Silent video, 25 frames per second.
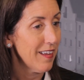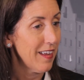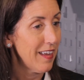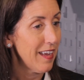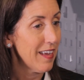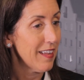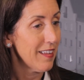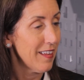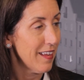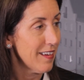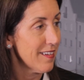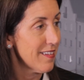
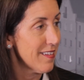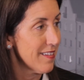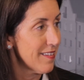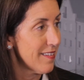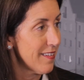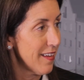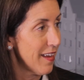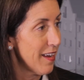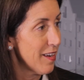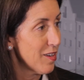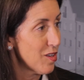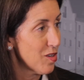again like to
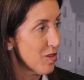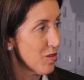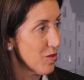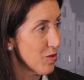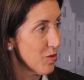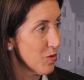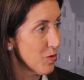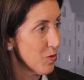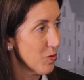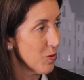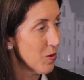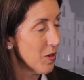say
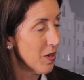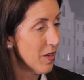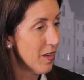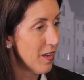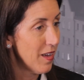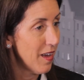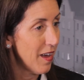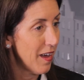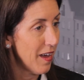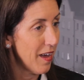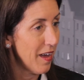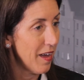to
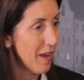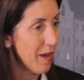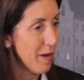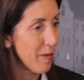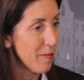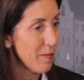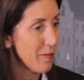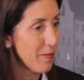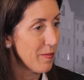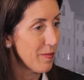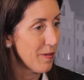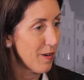
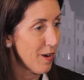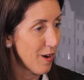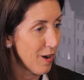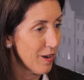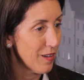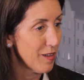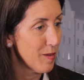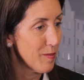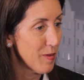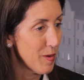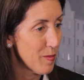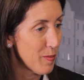our
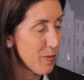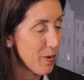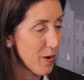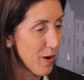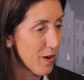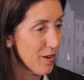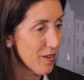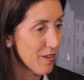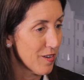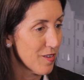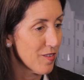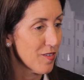limited
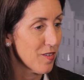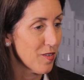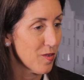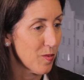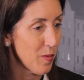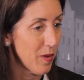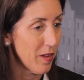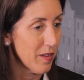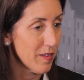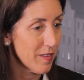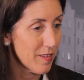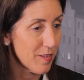partners as
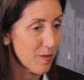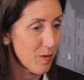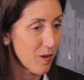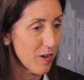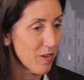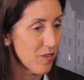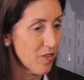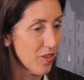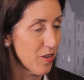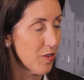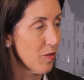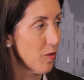well as to our
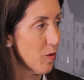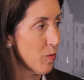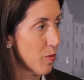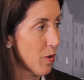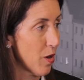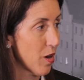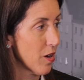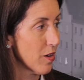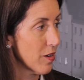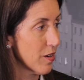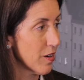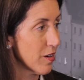general
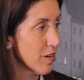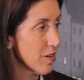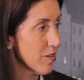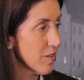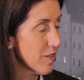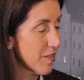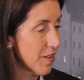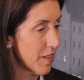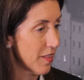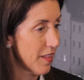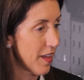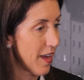
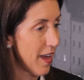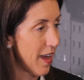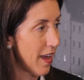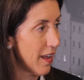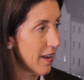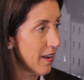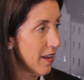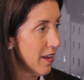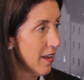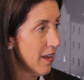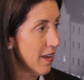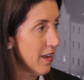partners that
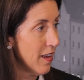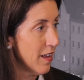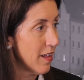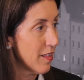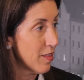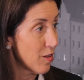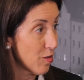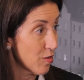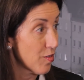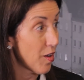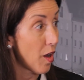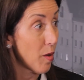
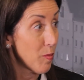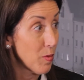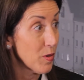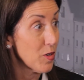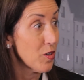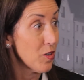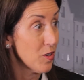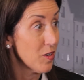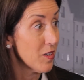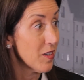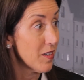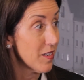there's
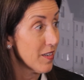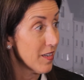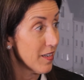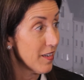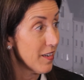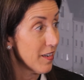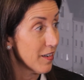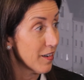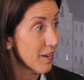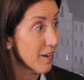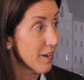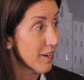opportunity
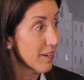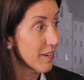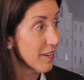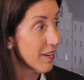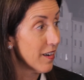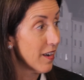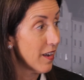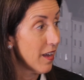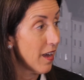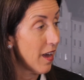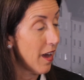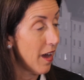here
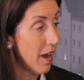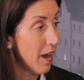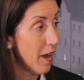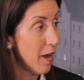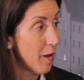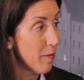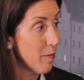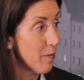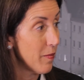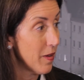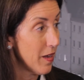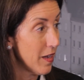
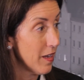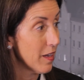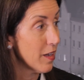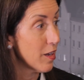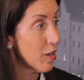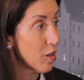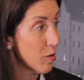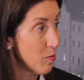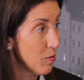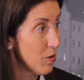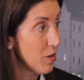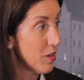in
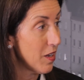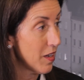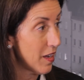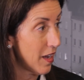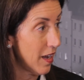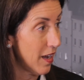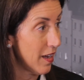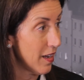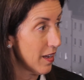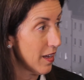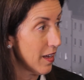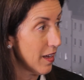
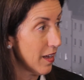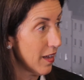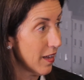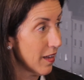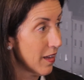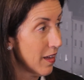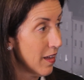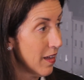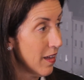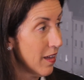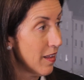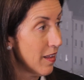communicating
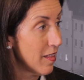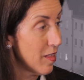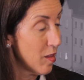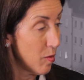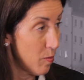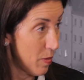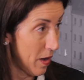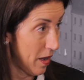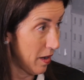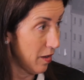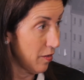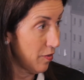the
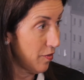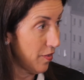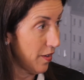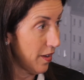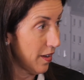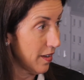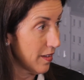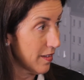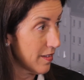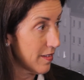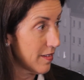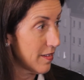
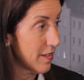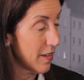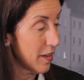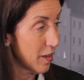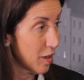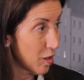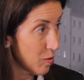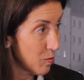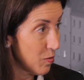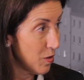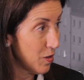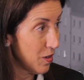benefits, in
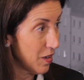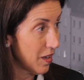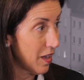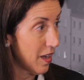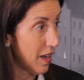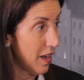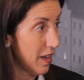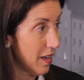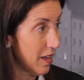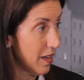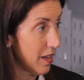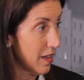
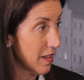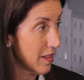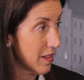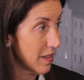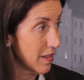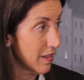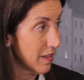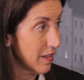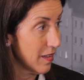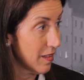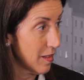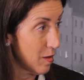communicating
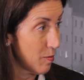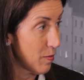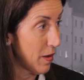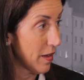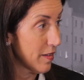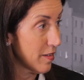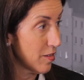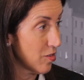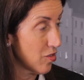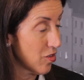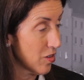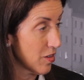the
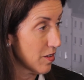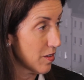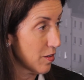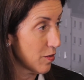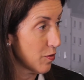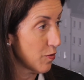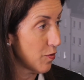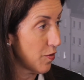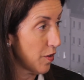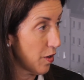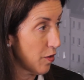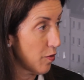messages
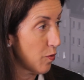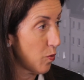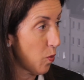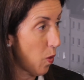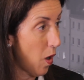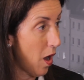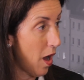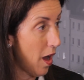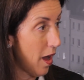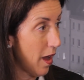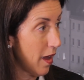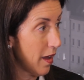of
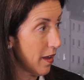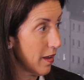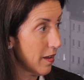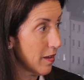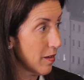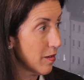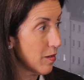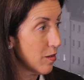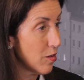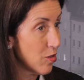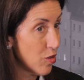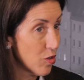why
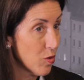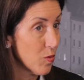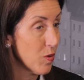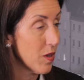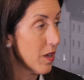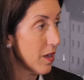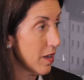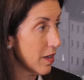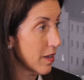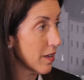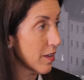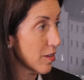
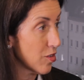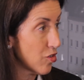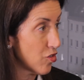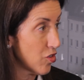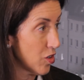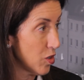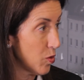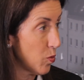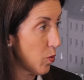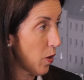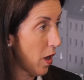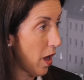doing
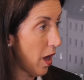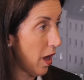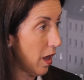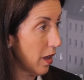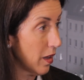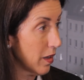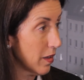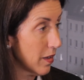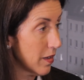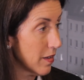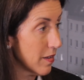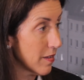ESG
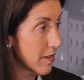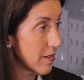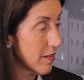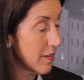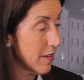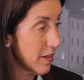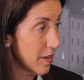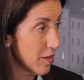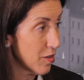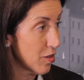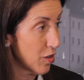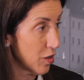well
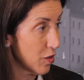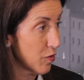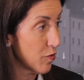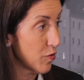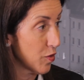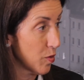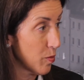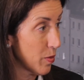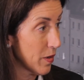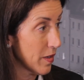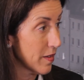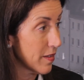is good
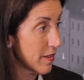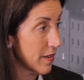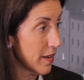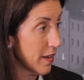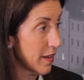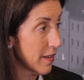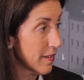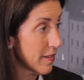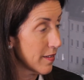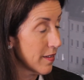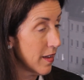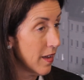for
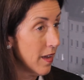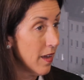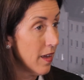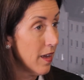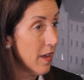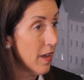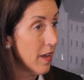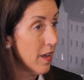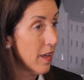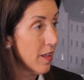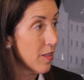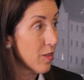business.
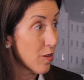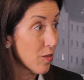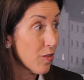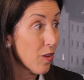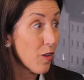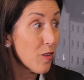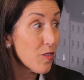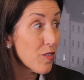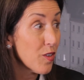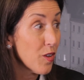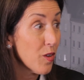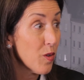There's
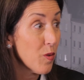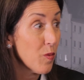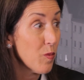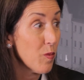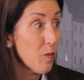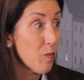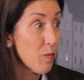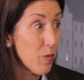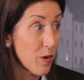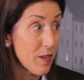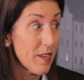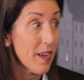also
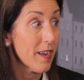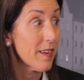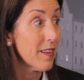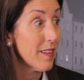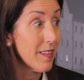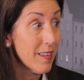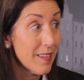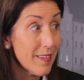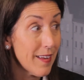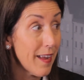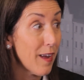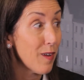protecting
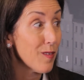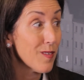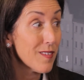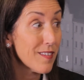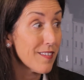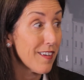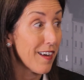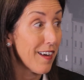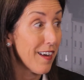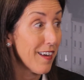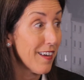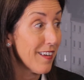the
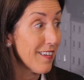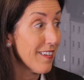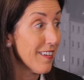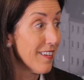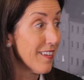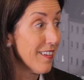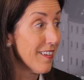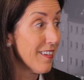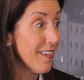downside.